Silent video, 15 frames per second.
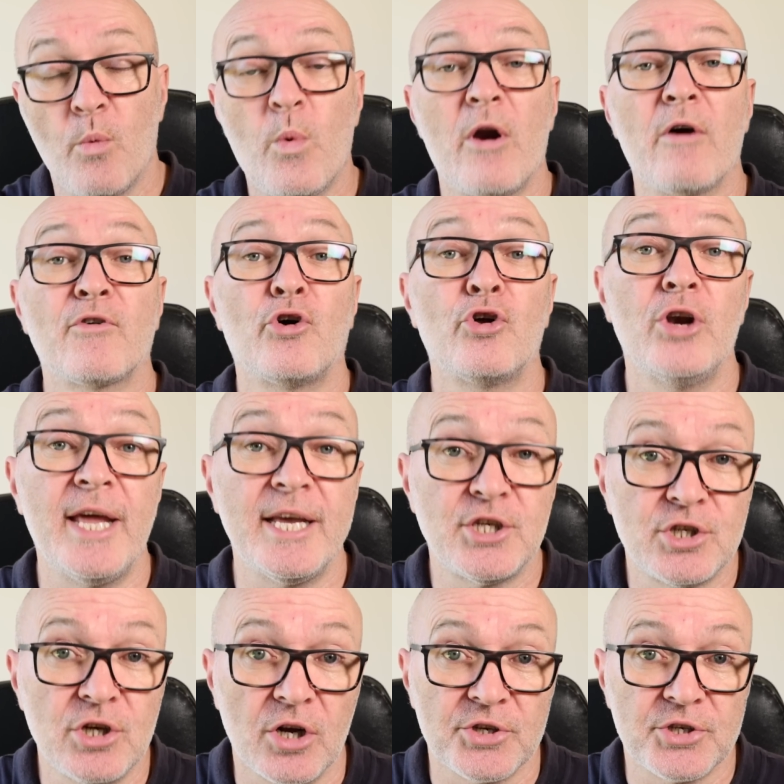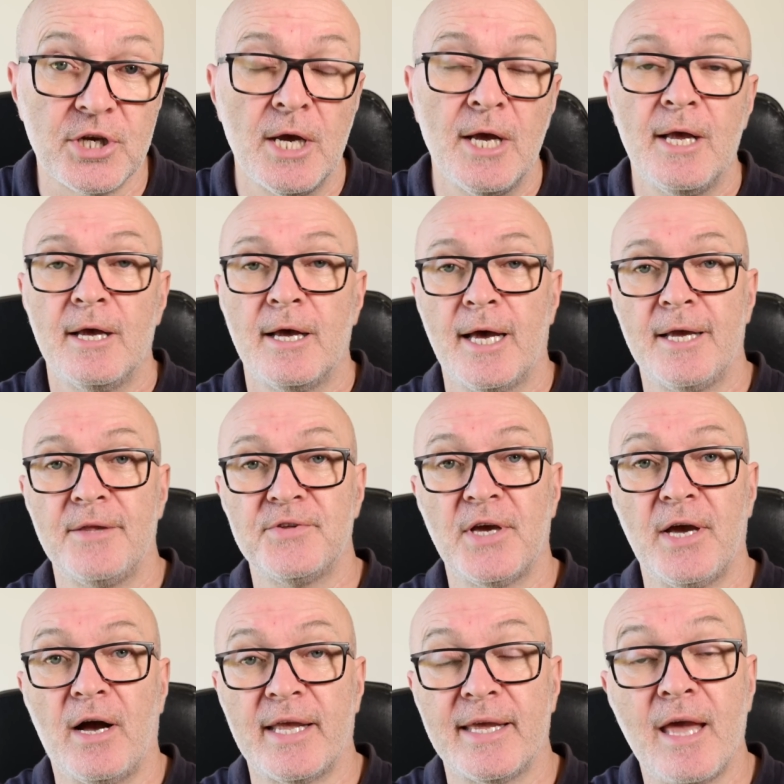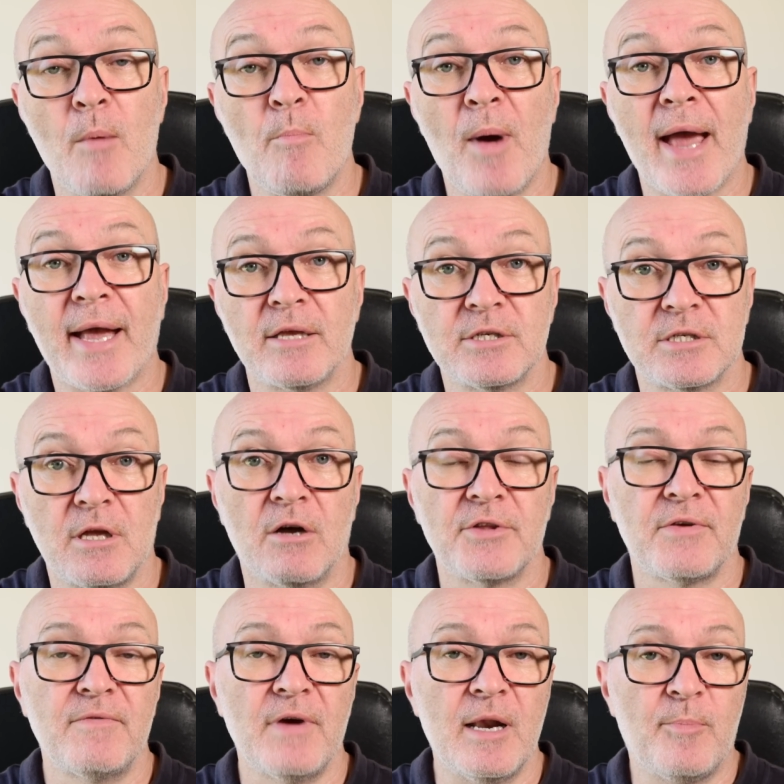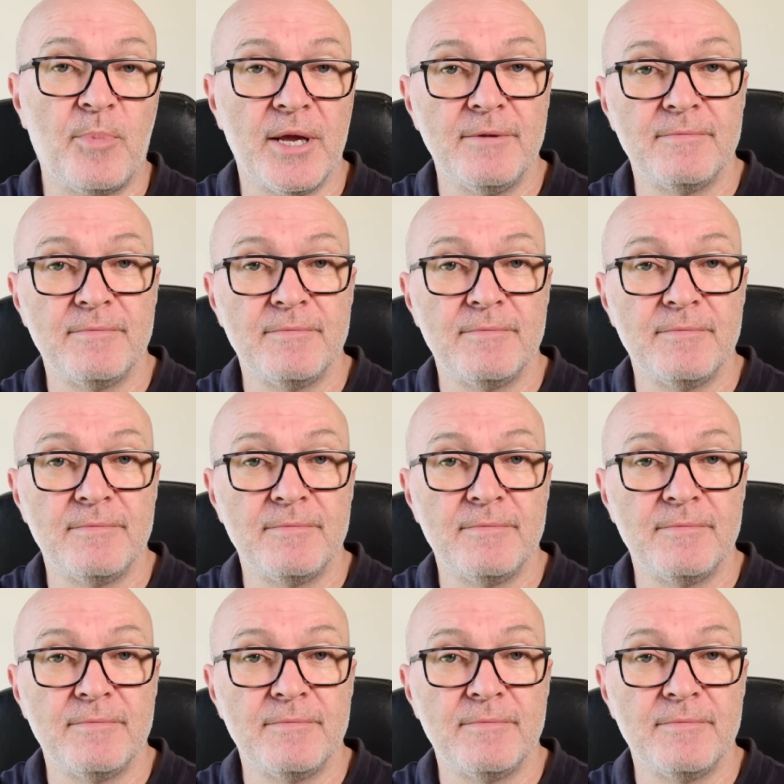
where I've got less shots and I can get back and start developing.